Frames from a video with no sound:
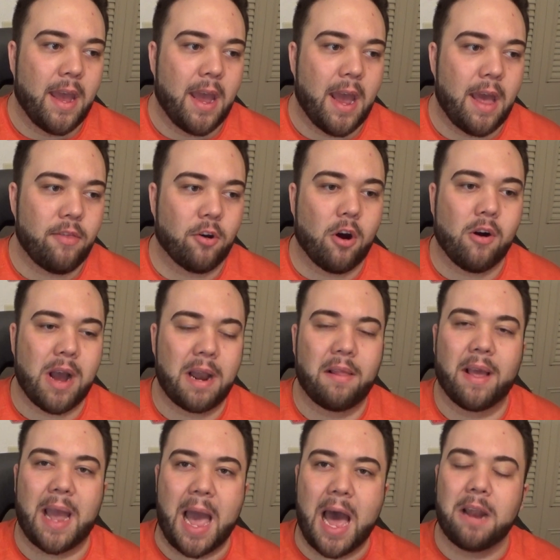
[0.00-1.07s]
And they're all kind of
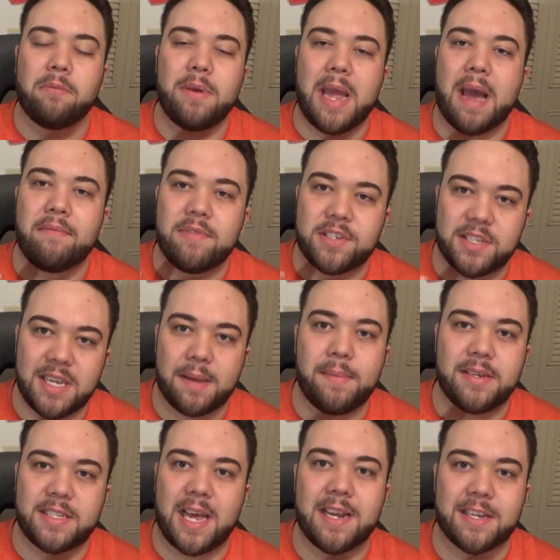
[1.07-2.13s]
like, how do we have the same
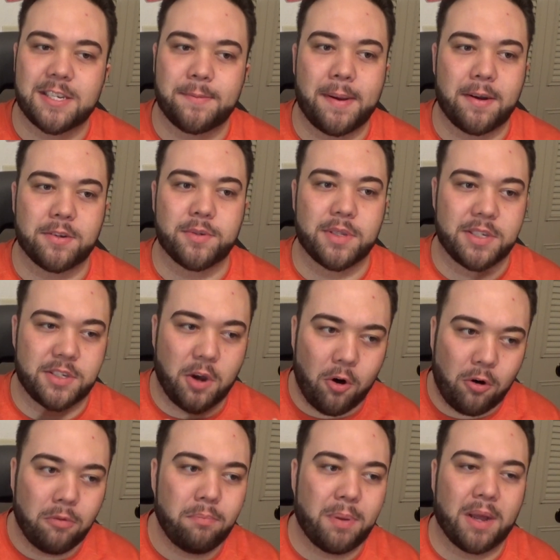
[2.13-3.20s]
exact experience with this
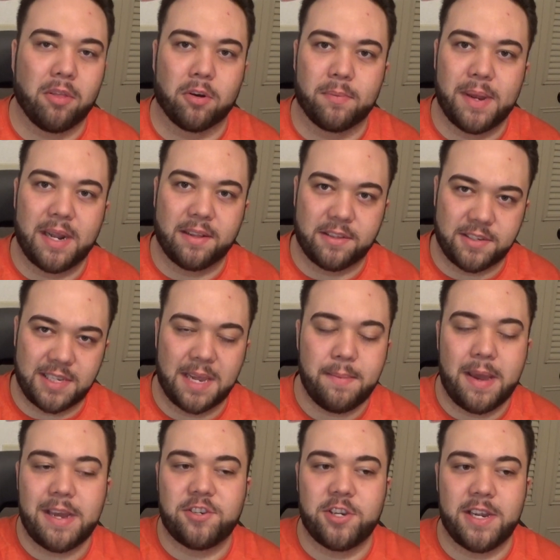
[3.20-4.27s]
old butler being at the same
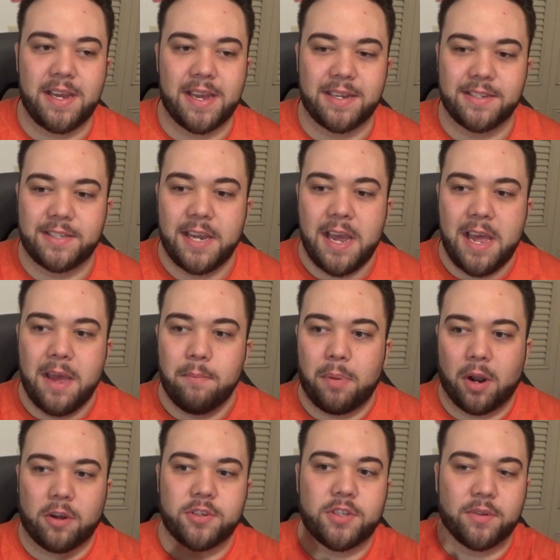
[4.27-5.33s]
age he is, but
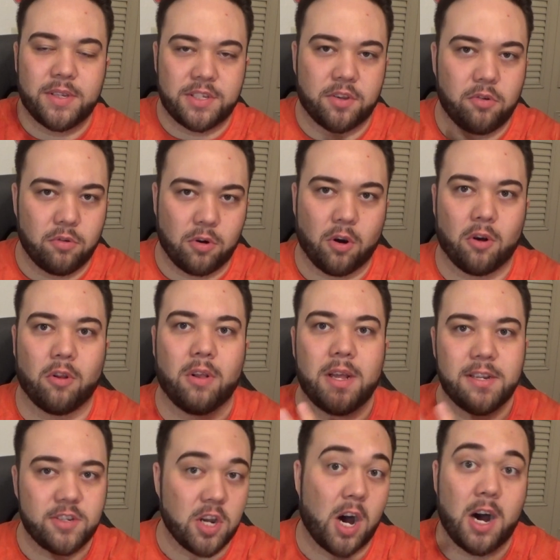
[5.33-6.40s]
also this little girl,
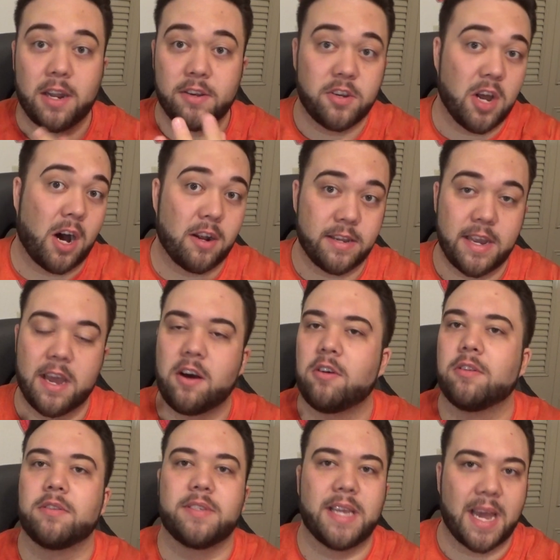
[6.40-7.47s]
Dawn,
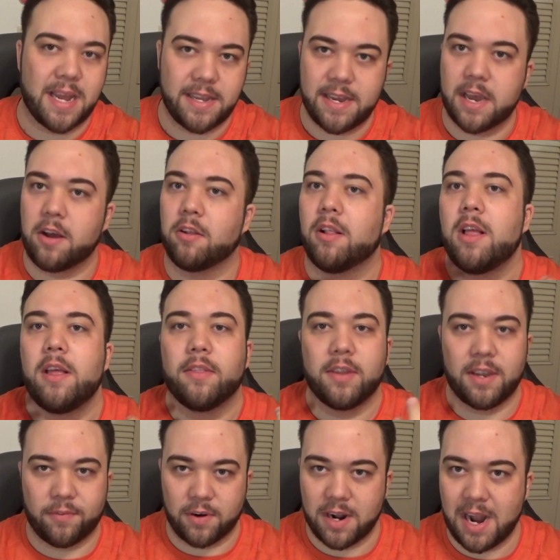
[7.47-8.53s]
Danielle, the
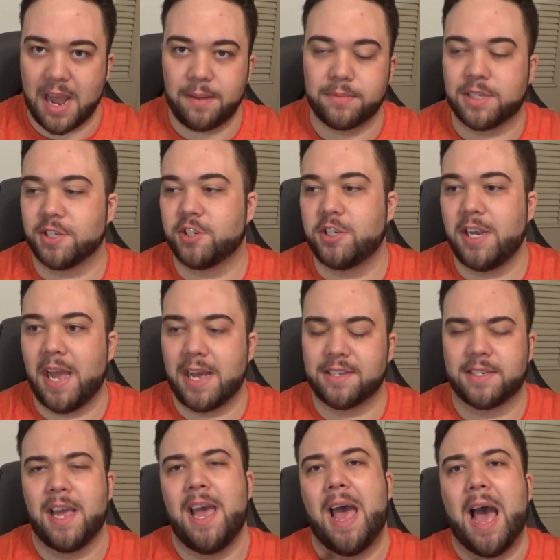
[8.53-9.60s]
different names that she
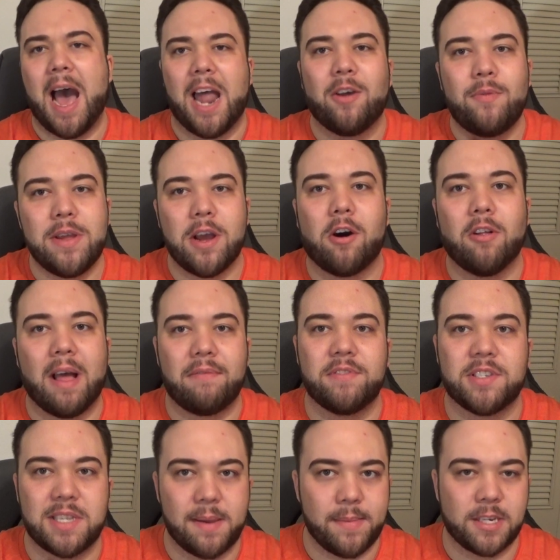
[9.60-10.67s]
has? How do we all have the
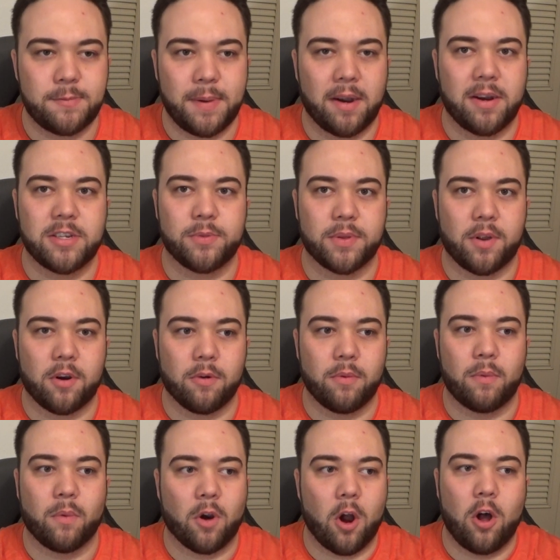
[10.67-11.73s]
same experience with her
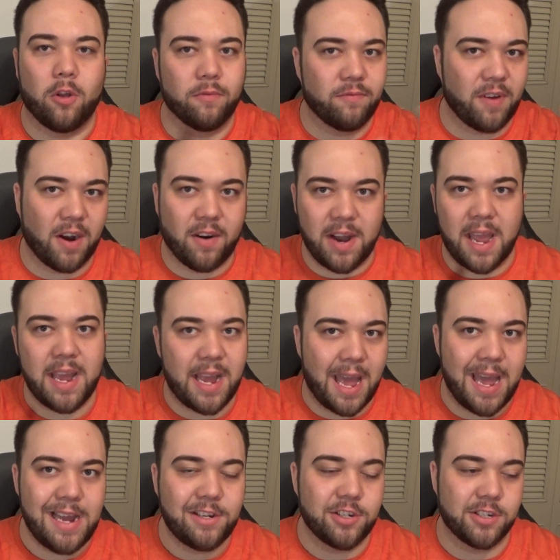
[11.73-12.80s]
when we're all varying
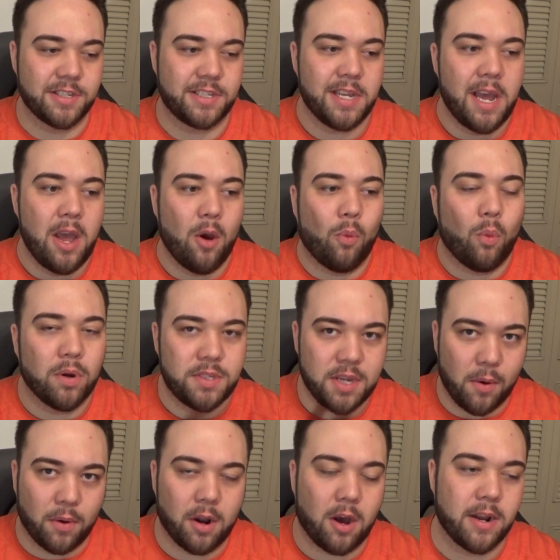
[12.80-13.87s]
ages? What's
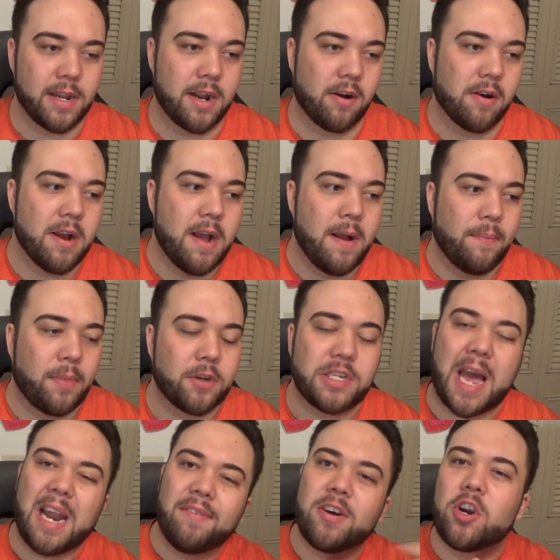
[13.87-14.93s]
going on here? There's
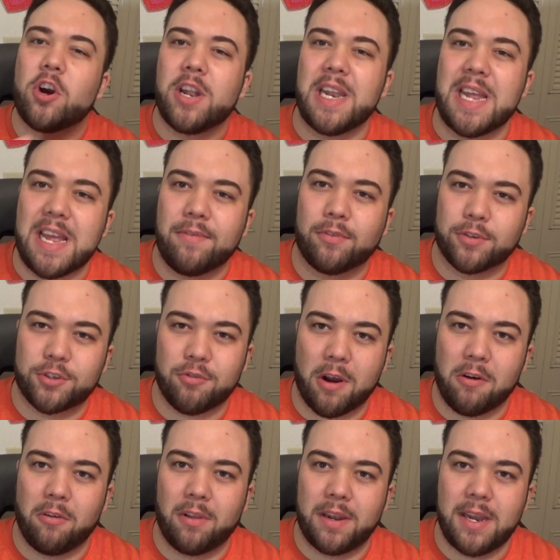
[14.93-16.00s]
kind of a good and evil
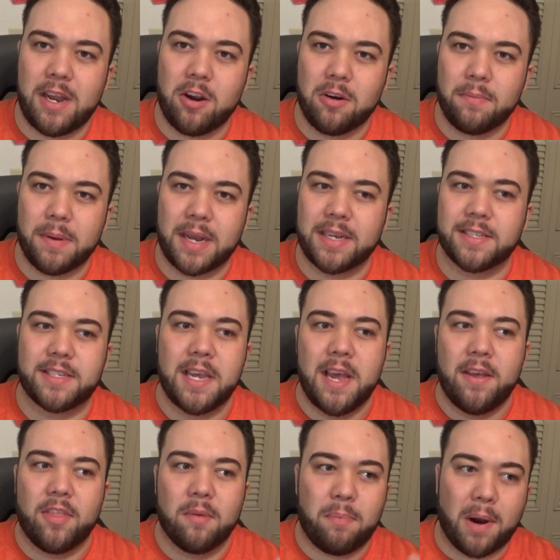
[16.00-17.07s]
struggle in here, because
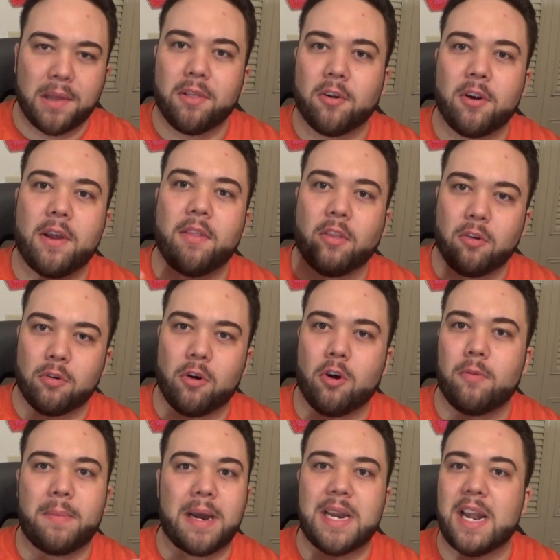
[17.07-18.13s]
the butler and the little
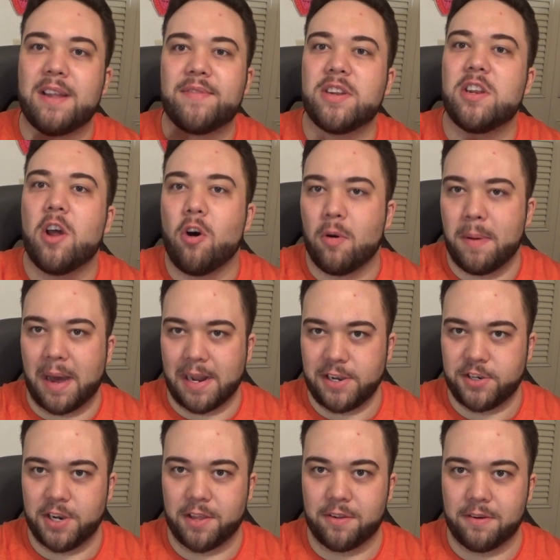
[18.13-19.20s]
girl might not even know about
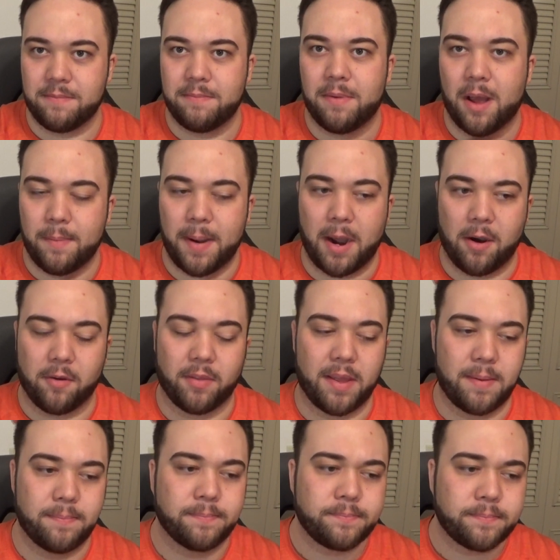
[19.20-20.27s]
each other, apparently.